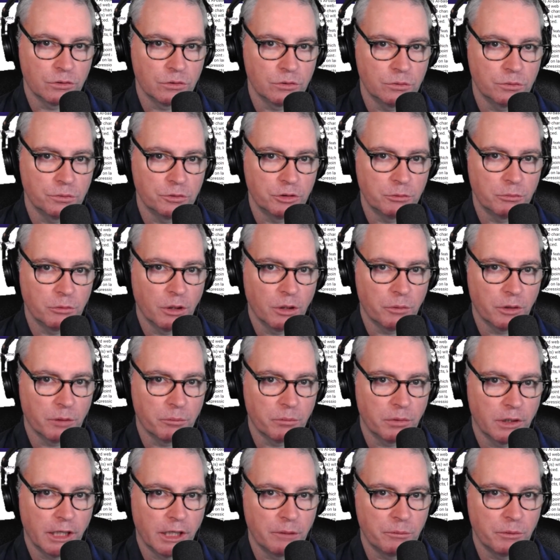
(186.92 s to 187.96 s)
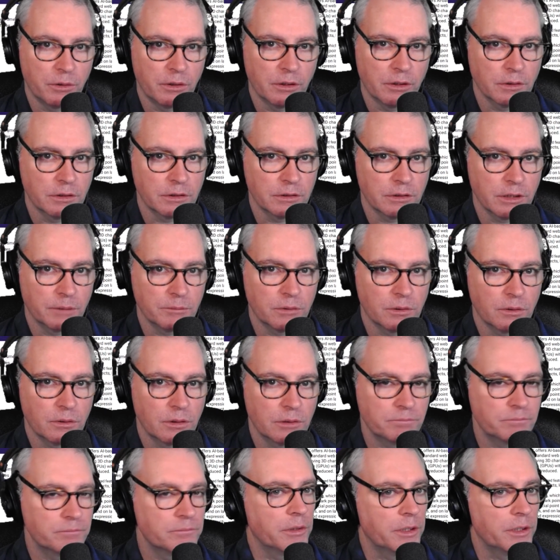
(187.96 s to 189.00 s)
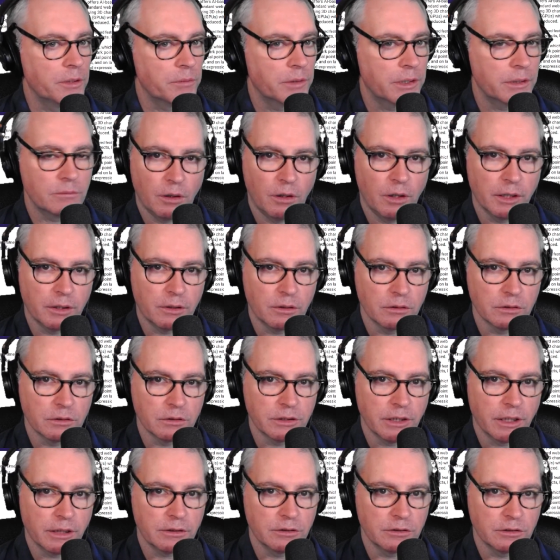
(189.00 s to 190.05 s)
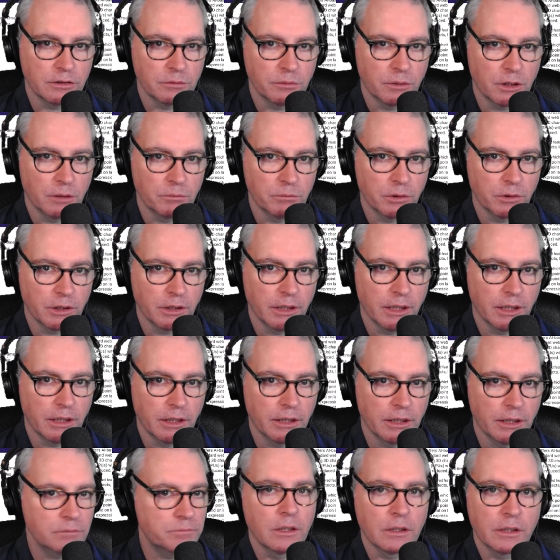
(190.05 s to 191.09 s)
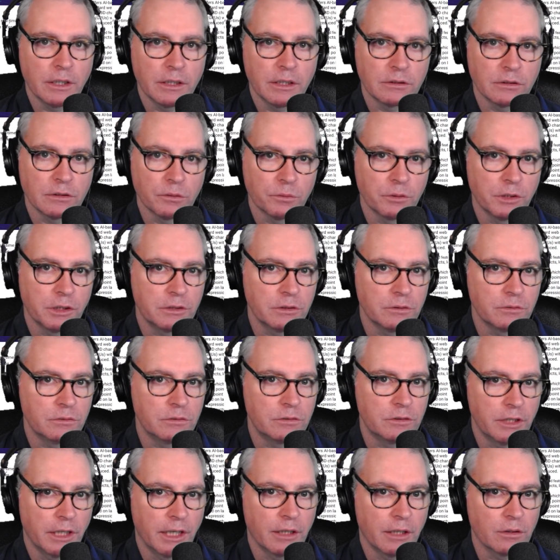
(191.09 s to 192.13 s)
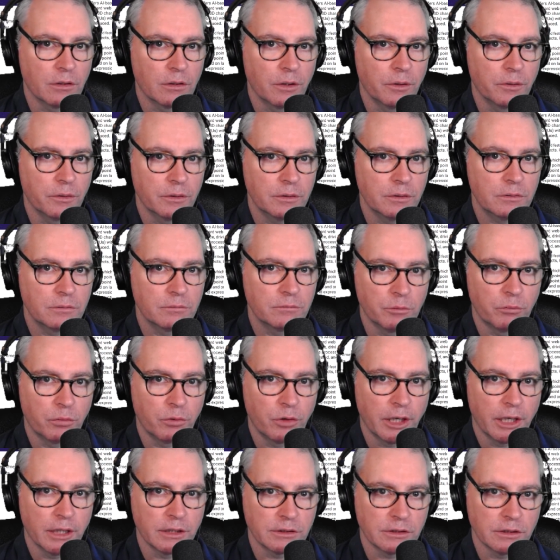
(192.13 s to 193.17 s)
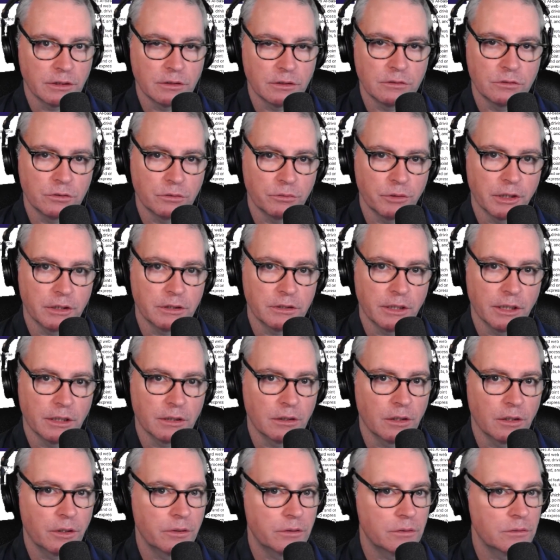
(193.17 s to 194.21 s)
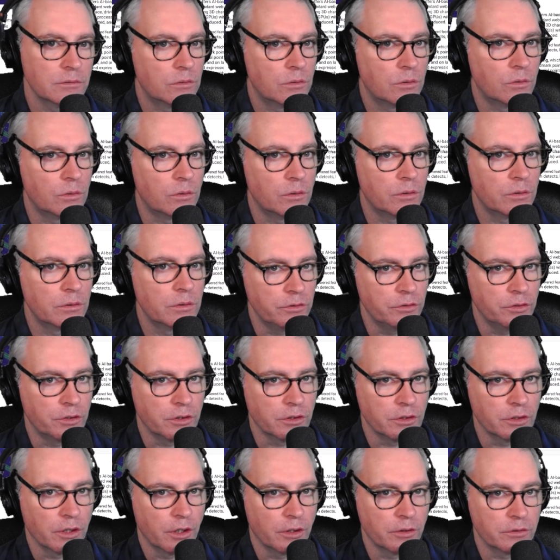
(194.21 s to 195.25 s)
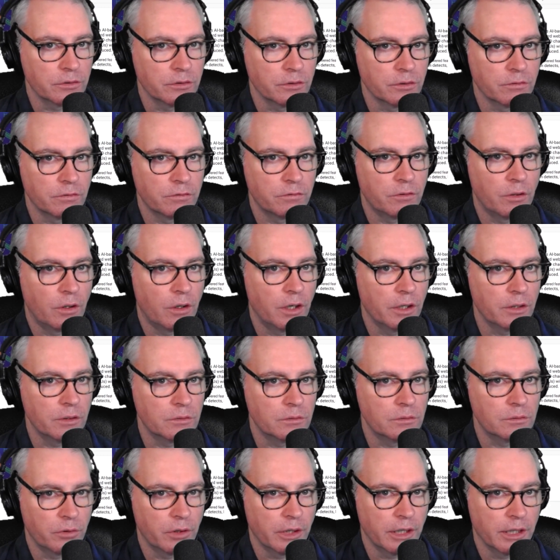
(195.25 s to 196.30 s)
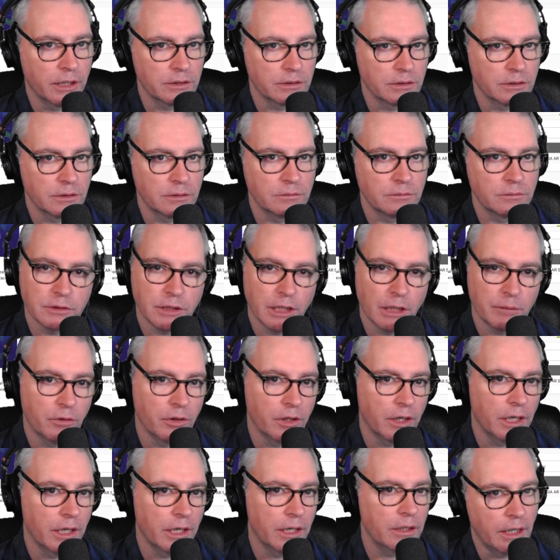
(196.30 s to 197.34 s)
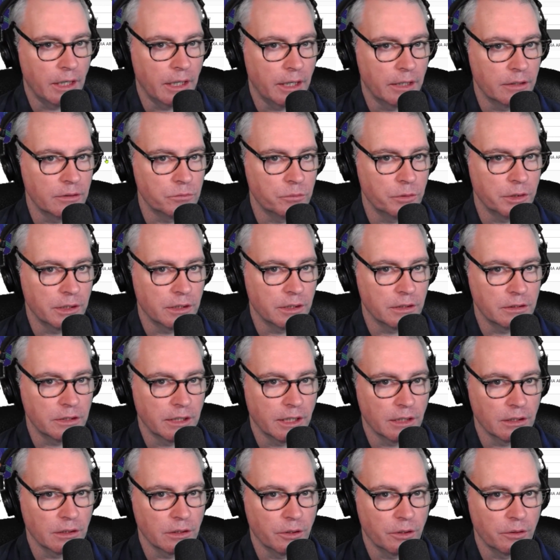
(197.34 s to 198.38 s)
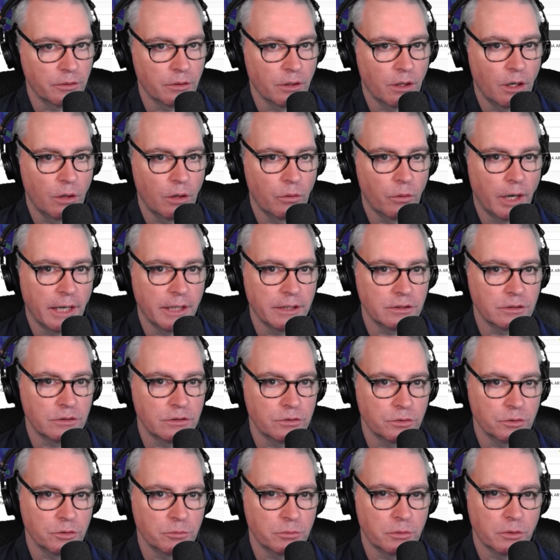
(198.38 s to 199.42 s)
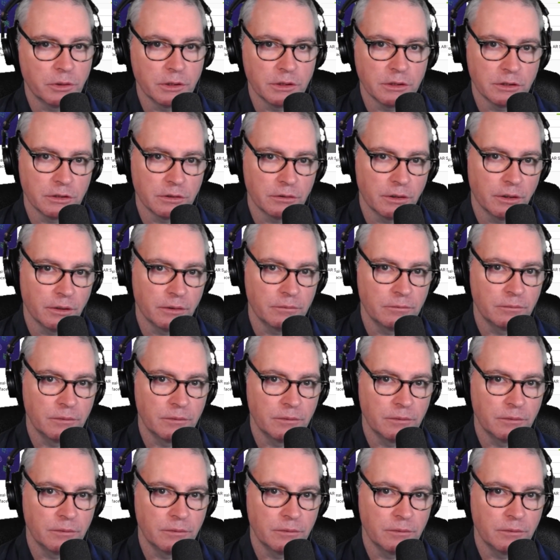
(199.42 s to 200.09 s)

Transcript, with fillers: tools you might want to play with at the same time. Anyway, eye contact is the one I'm looking at now. Okay, so we need to download it, browser direct download, or you can go to the File Browser tab there, and we can download oh eight two point oh.